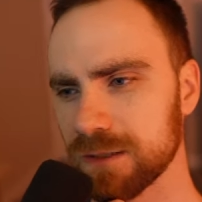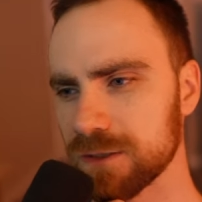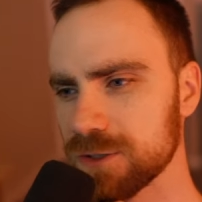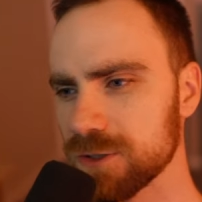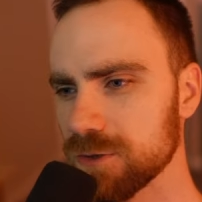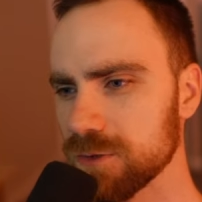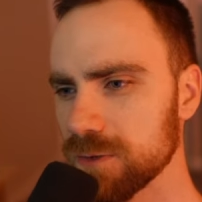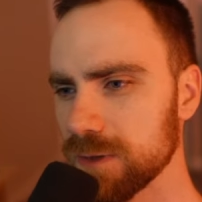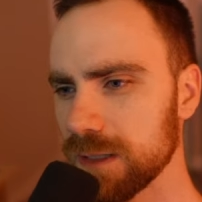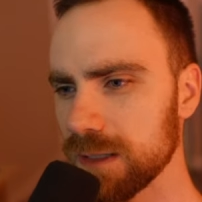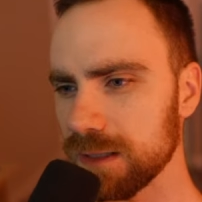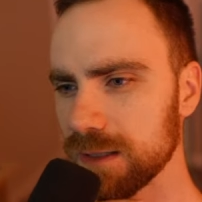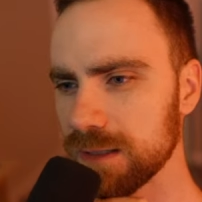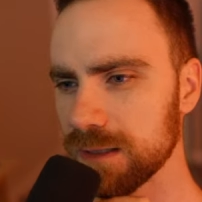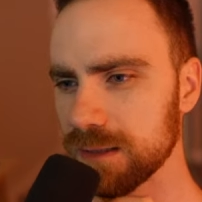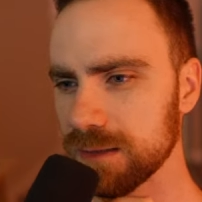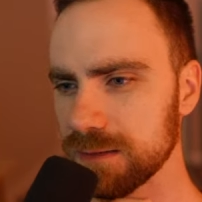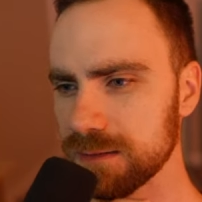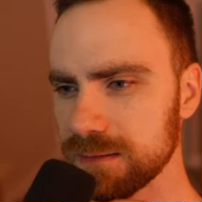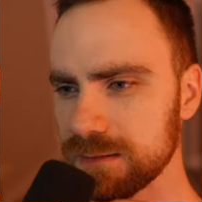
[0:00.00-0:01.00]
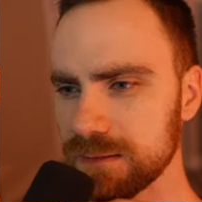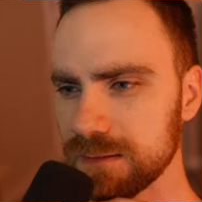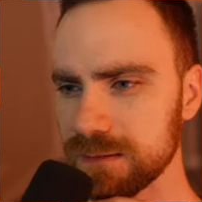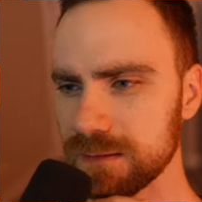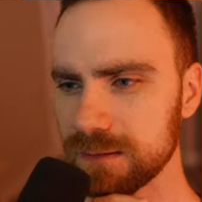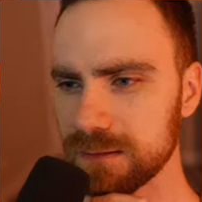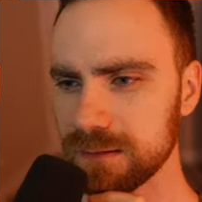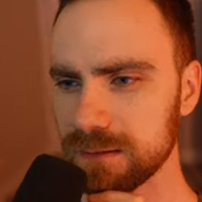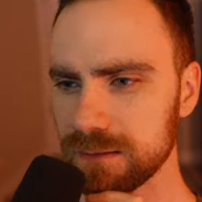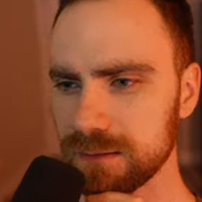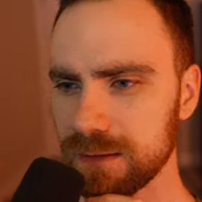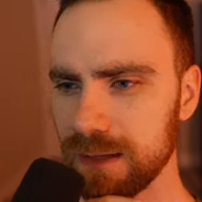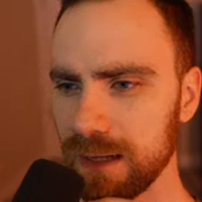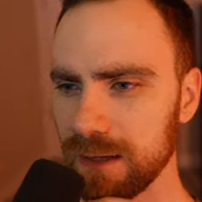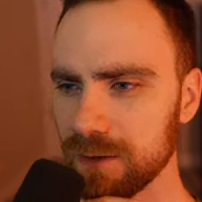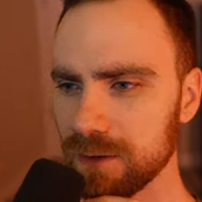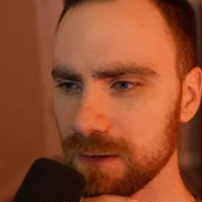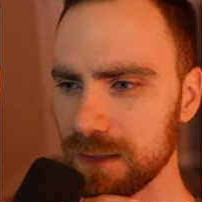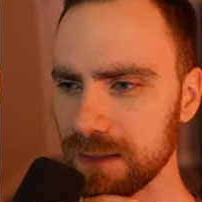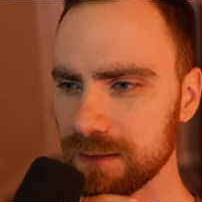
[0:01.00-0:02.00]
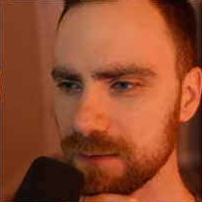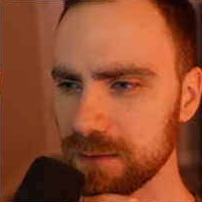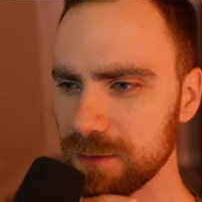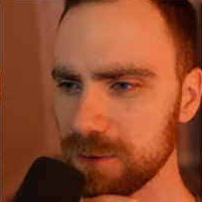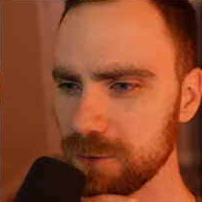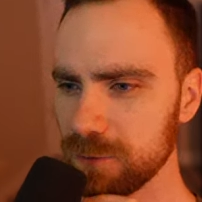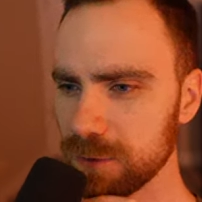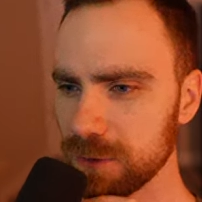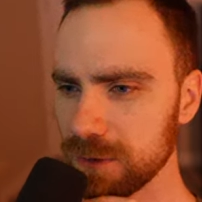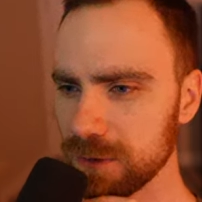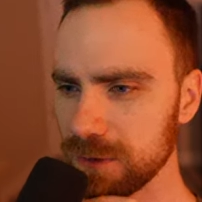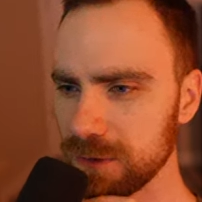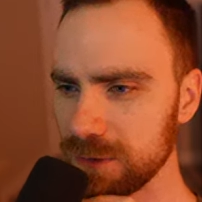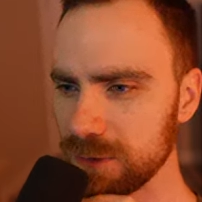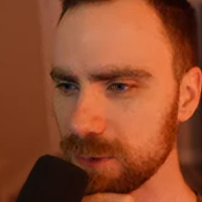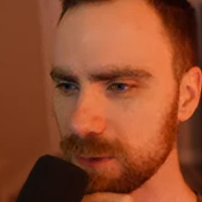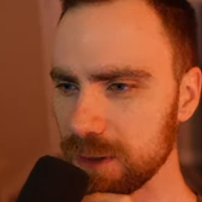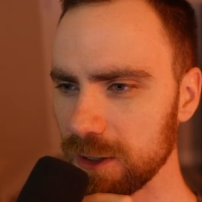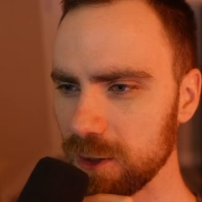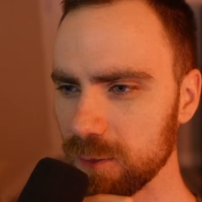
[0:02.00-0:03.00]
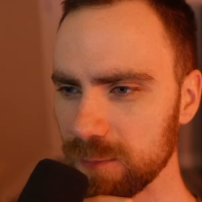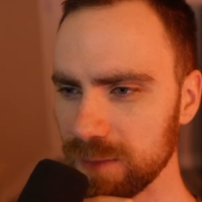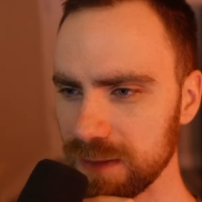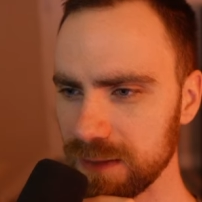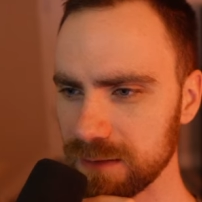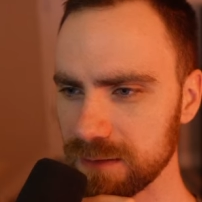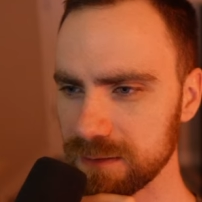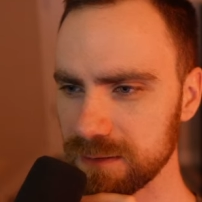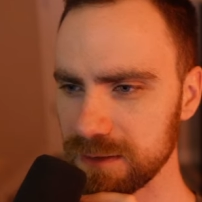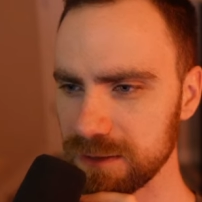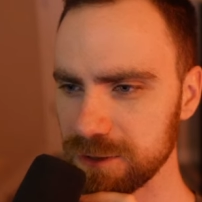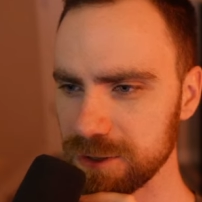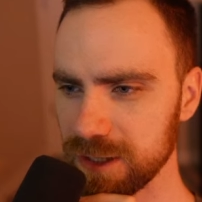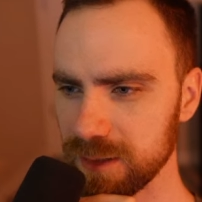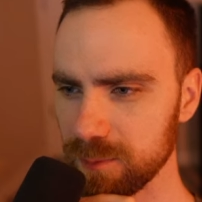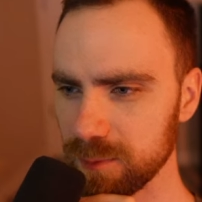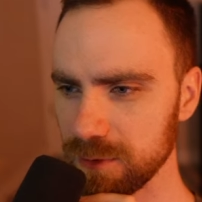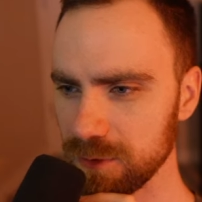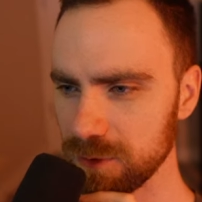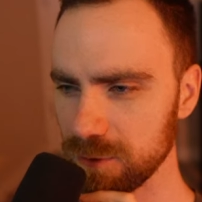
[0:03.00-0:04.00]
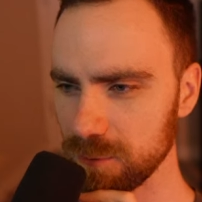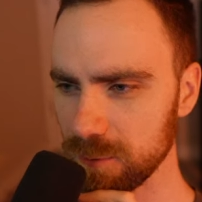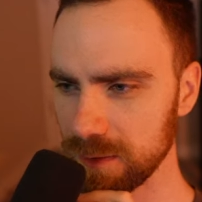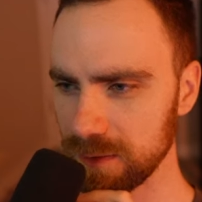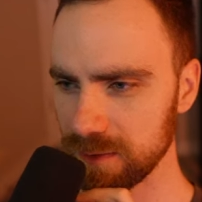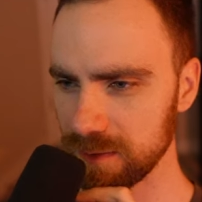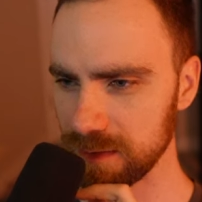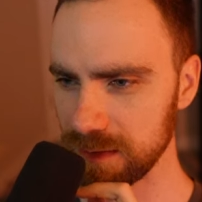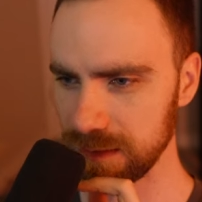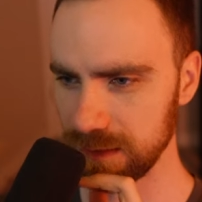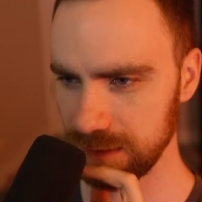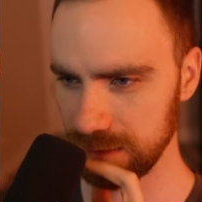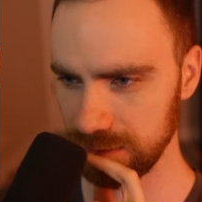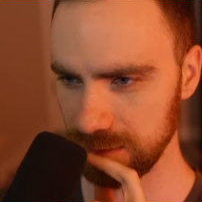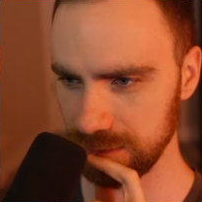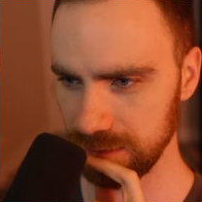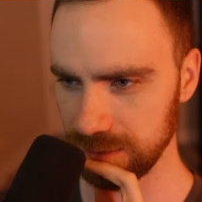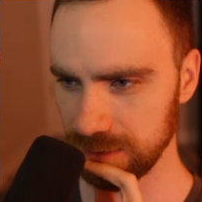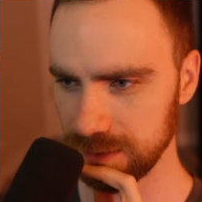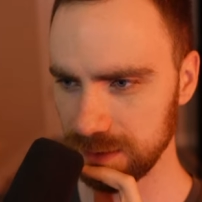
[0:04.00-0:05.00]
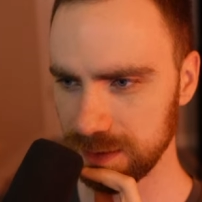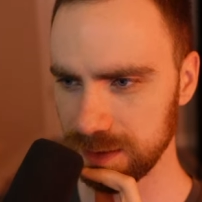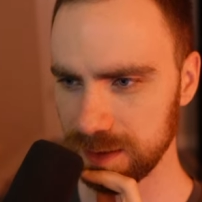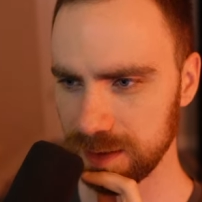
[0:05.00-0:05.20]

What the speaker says: So, Kyle, I think you were helping DJ Blue with the